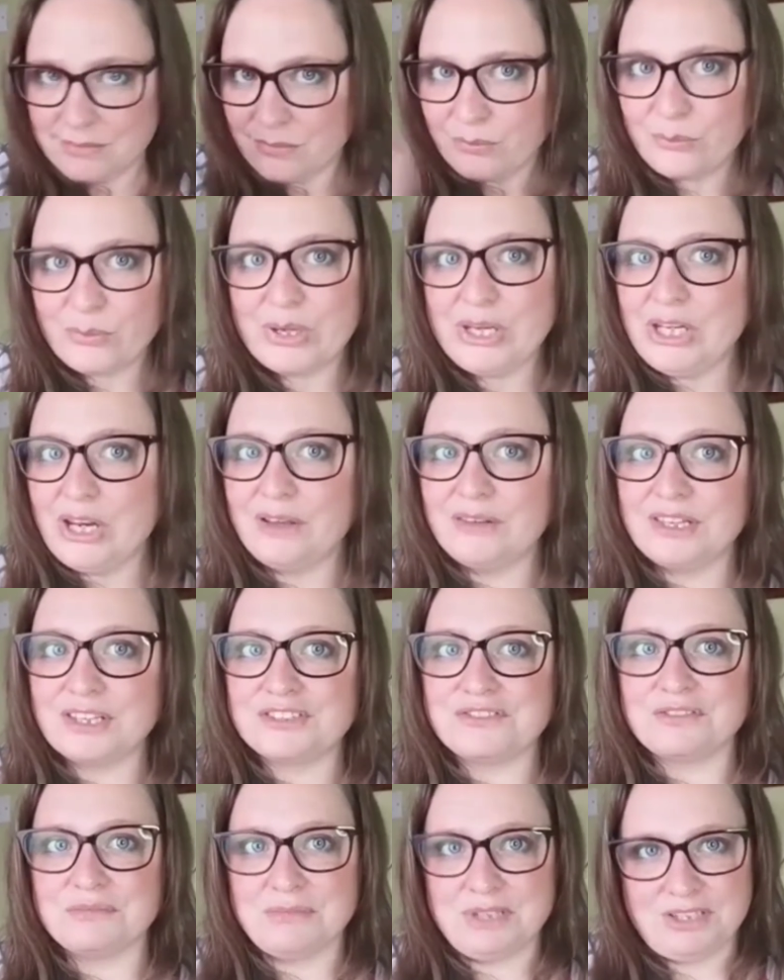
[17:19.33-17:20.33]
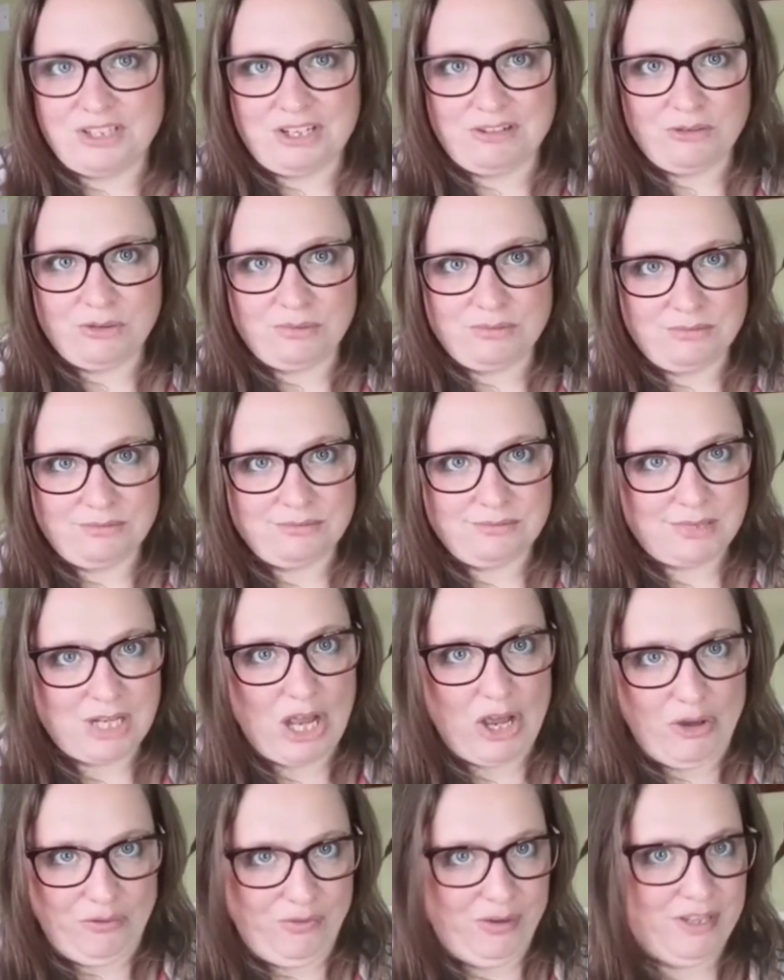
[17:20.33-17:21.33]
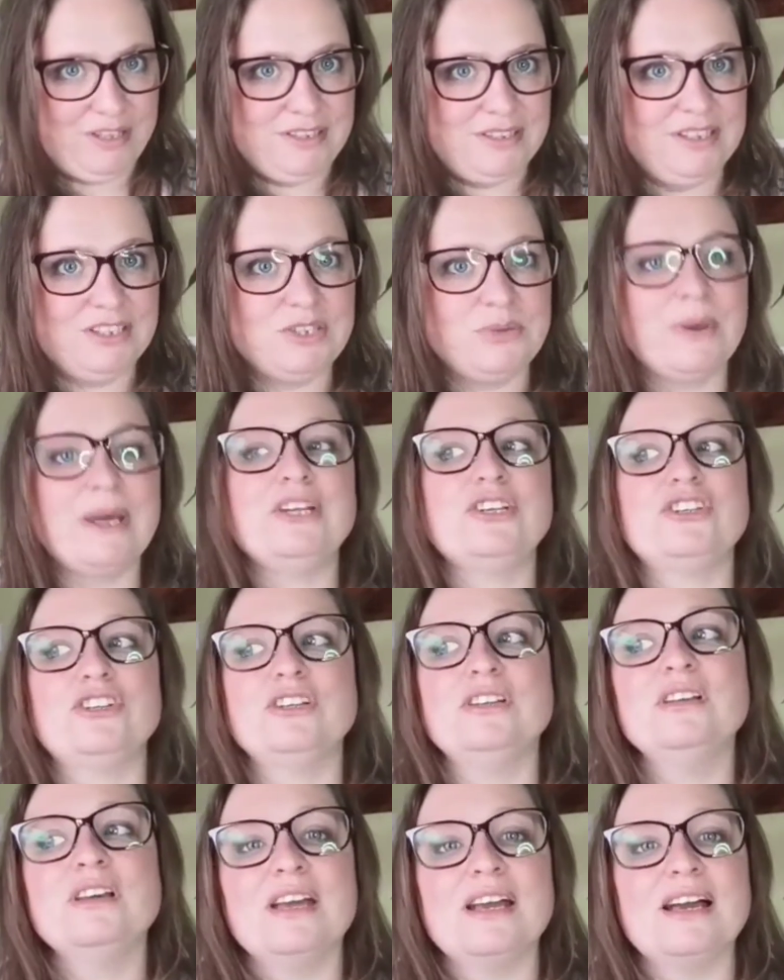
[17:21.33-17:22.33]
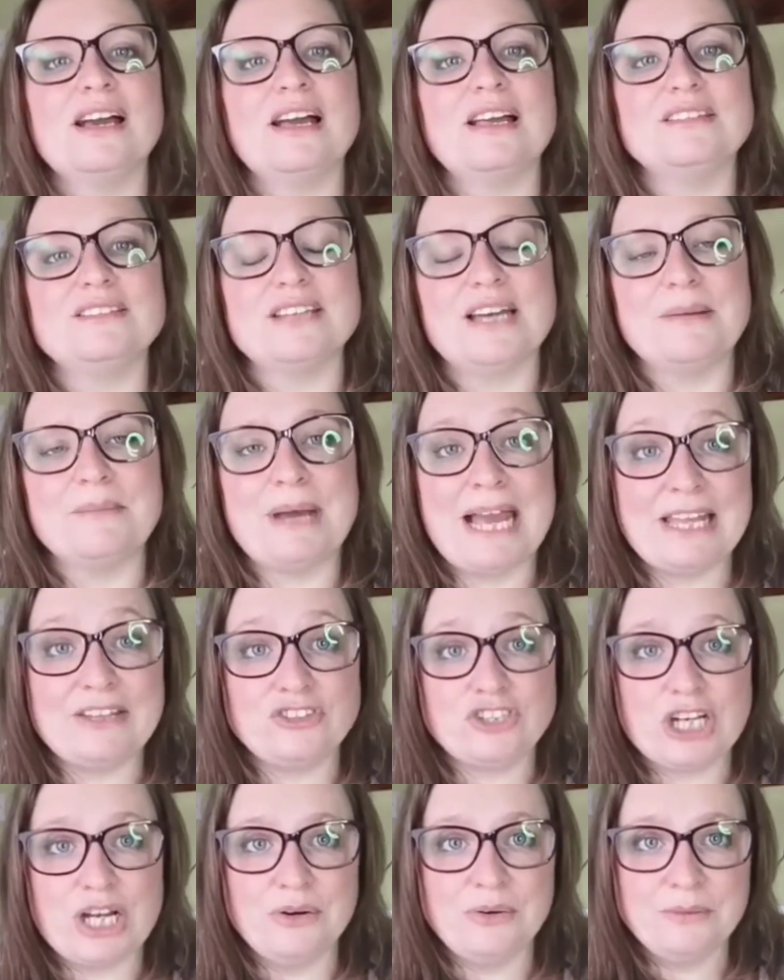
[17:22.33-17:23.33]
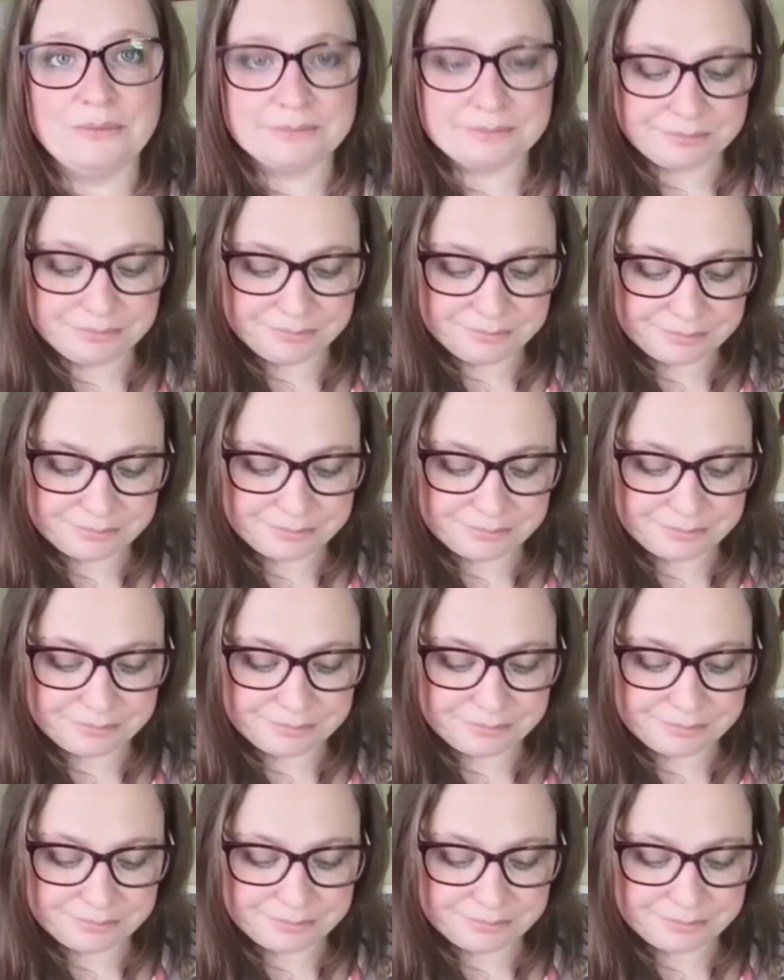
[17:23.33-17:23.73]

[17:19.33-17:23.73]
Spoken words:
We know this from the general COVID situation and hand gel.